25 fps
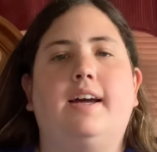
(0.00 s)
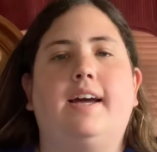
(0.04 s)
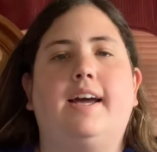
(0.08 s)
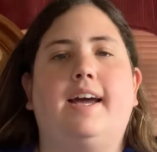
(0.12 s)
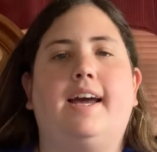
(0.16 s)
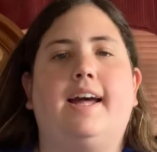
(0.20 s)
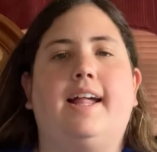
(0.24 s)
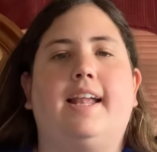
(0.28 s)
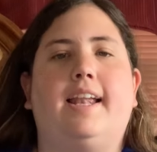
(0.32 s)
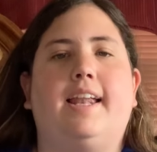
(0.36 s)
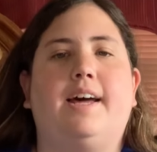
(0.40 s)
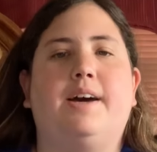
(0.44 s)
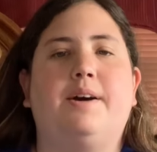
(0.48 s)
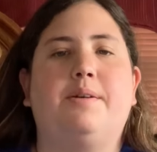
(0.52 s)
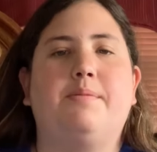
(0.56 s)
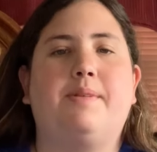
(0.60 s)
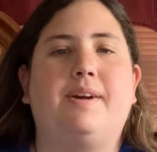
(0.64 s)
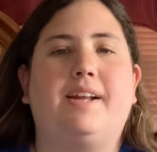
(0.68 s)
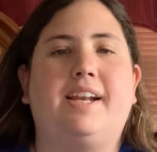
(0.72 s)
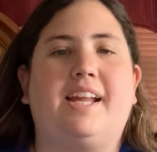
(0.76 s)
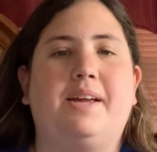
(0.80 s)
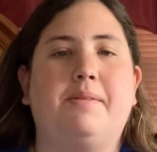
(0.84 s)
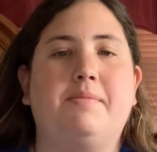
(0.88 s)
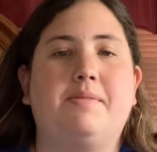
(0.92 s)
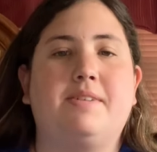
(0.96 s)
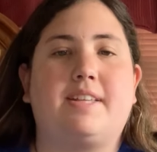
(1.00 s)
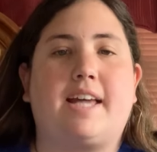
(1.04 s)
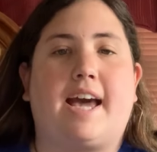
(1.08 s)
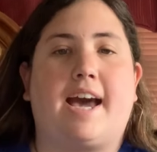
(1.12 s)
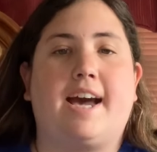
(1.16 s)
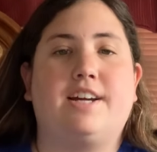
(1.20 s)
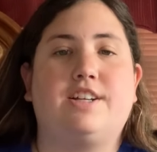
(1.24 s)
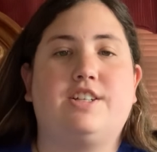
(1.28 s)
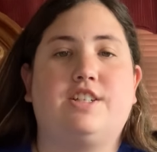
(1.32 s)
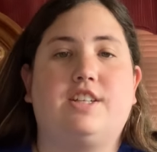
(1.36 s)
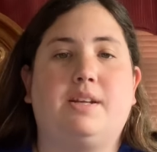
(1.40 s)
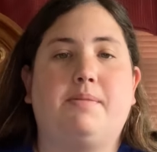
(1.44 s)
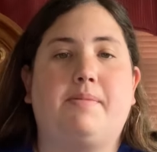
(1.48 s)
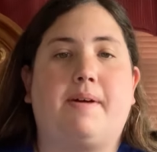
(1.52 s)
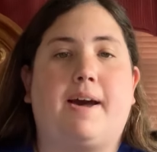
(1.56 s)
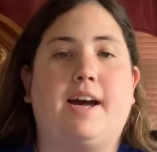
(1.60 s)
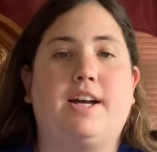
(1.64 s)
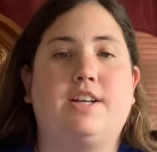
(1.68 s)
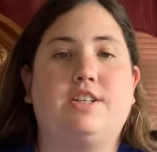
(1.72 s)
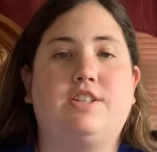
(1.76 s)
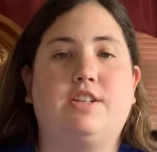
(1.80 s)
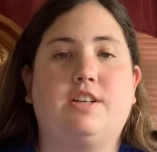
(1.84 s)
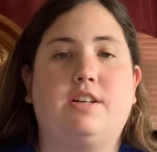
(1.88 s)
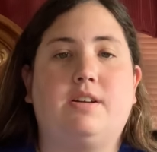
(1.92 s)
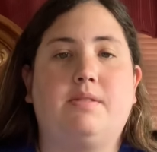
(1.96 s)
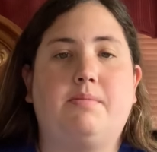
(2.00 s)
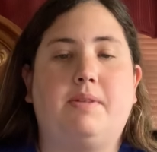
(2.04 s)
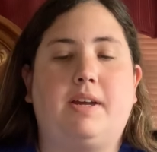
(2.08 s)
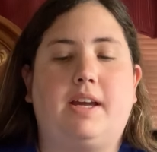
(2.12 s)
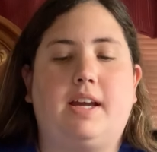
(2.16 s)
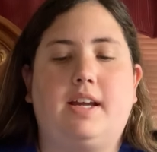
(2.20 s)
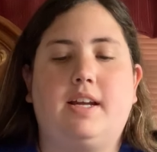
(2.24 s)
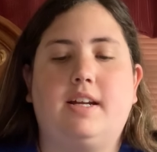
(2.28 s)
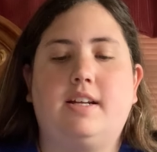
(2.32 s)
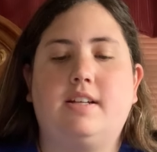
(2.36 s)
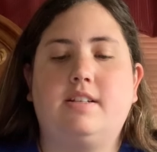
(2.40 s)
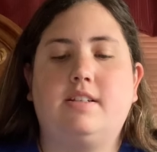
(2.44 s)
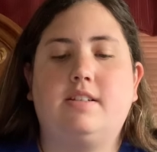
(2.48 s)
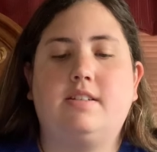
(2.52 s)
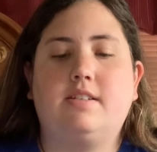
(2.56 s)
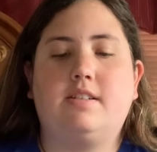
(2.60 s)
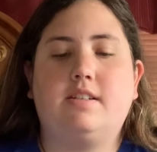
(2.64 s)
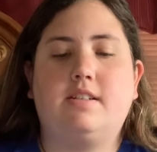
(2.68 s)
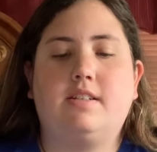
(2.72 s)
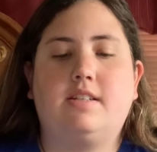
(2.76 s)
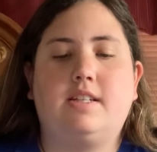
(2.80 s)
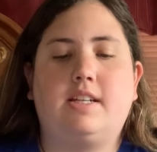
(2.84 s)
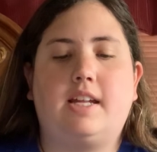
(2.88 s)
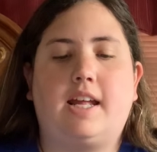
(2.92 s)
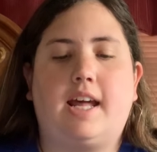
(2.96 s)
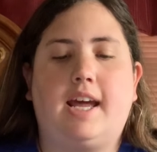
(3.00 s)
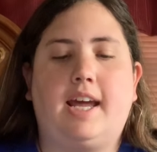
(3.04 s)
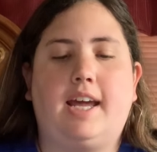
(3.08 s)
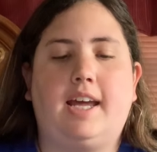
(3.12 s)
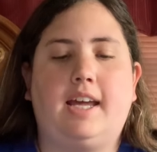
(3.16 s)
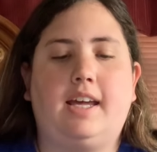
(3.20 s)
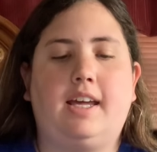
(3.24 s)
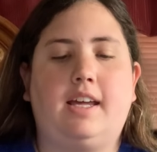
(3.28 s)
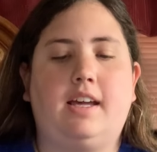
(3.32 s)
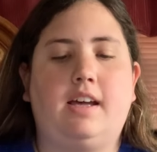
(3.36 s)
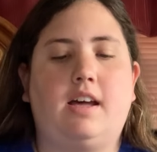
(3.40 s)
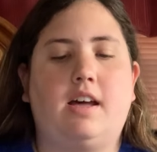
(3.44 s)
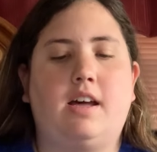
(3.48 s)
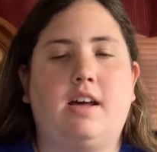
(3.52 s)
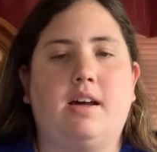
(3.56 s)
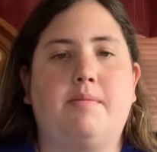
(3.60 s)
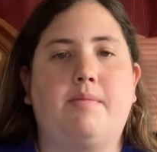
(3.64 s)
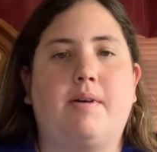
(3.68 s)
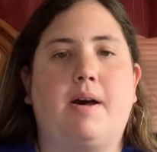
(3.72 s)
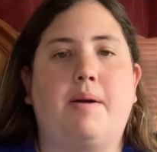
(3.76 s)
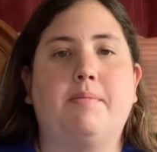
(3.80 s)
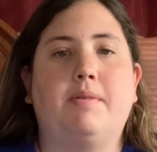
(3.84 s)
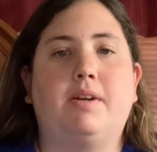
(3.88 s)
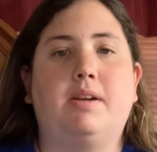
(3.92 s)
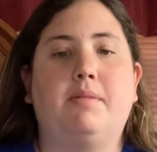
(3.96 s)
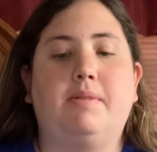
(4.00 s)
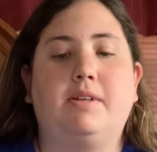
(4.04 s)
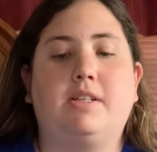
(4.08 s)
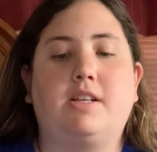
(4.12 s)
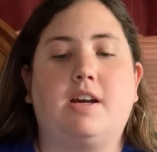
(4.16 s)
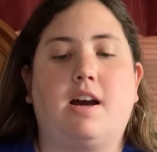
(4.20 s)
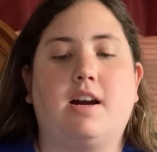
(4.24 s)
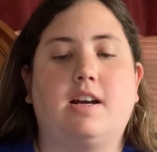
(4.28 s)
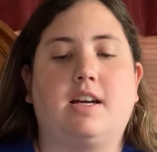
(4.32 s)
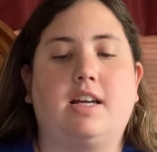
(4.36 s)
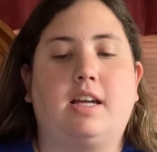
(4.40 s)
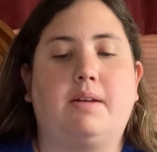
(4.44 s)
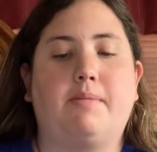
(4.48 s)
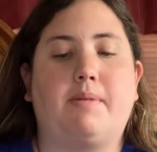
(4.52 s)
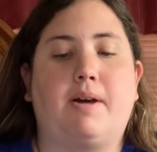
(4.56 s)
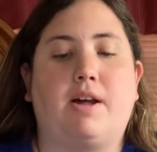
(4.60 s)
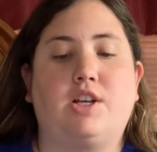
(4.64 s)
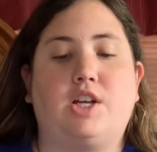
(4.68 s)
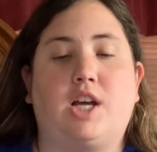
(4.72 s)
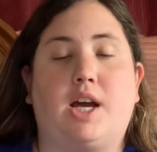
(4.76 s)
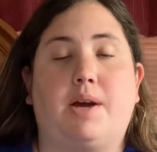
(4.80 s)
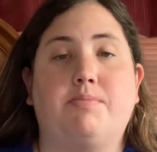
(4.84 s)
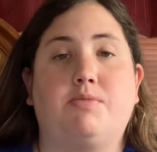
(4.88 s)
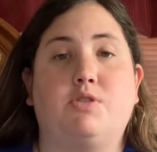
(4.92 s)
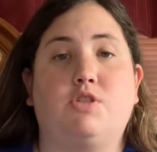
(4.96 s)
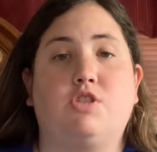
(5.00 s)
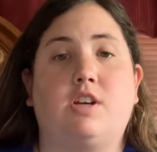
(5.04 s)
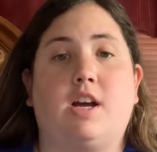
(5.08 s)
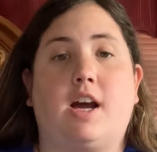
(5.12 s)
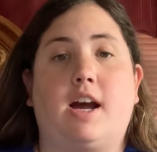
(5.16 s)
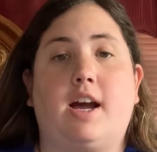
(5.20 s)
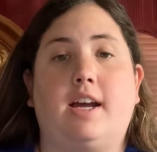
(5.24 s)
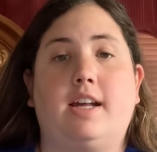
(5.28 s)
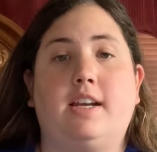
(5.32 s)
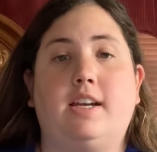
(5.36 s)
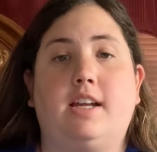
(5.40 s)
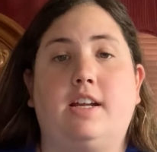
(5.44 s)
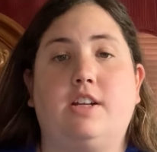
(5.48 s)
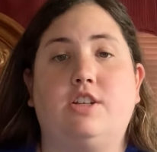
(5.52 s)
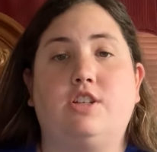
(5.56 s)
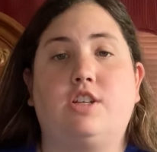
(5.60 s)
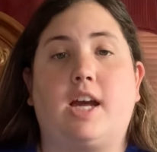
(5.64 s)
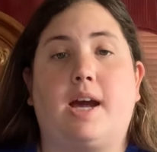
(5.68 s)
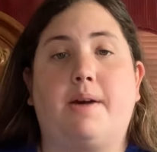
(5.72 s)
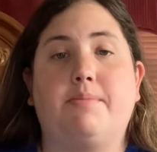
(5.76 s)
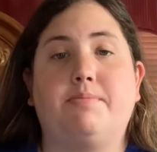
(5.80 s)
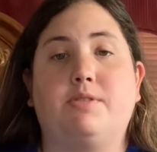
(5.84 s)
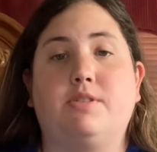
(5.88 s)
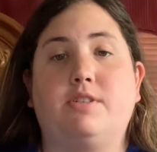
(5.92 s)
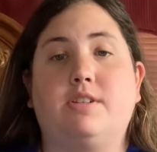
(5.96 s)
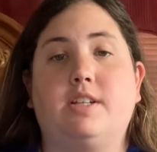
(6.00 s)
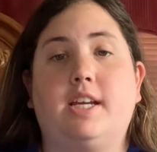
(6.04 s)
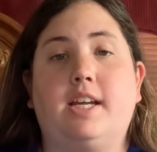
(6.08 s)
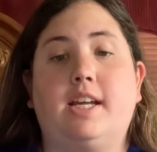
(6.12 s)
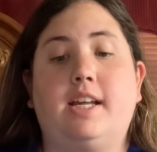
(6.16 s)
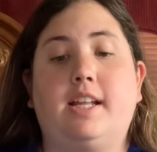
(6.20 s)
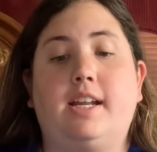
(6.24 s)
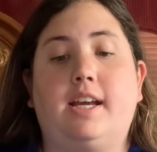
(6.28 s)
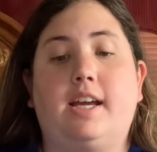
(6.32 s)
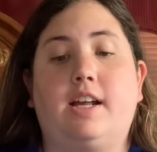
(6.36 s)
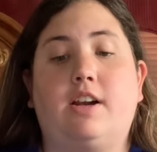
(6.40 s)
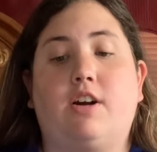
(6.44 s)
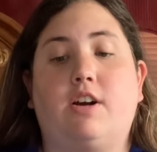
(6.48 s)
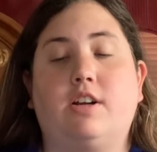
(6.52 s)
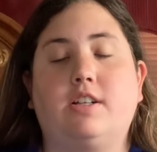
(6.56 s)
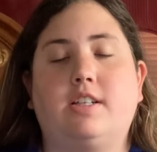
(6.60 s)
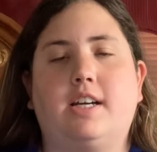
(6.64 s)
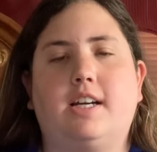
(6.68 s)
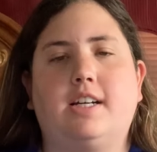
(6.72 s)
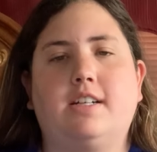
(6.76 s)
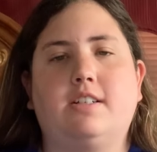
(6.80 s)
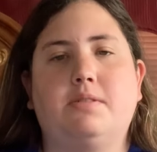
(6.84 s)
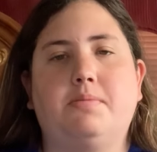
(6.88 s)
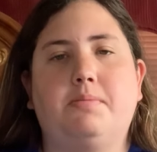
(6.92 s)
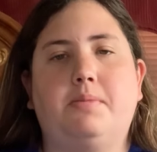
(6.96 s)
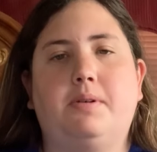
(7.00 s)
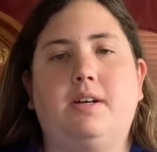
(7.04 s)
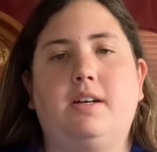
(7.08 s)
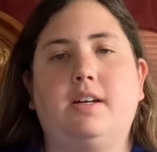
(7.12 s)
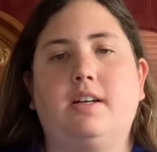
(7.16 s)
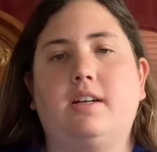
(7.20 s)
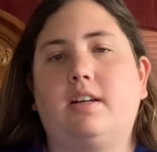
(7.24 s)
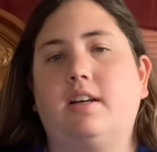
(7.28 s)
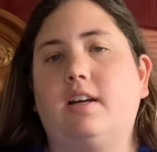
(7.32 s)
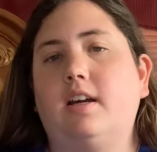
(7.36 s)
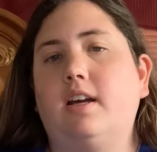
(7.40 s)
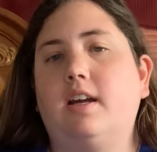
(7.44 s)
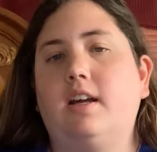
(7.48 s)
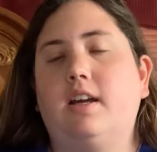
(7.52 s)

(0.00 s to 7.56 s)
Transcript: Hello, my name is Ashley Basham, and today I'm going to be talking about Chapter 9 and Chapter 10 in our textbook.